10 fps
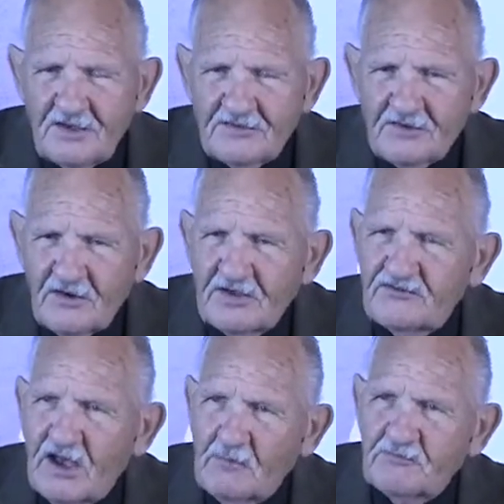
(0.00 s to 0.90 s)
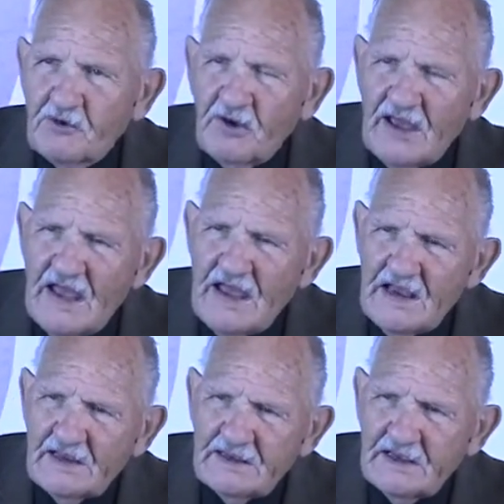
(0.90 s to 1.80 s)
so in chapter
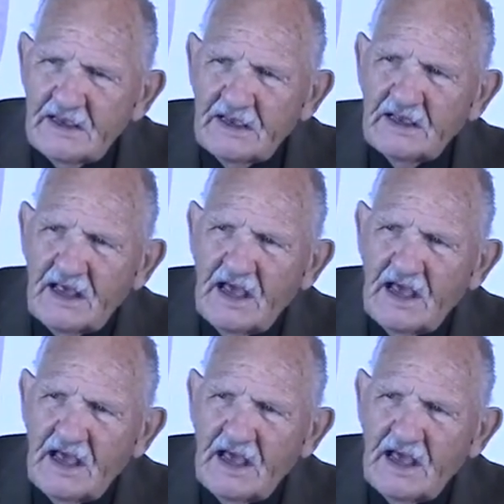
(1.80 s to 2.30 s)
8, it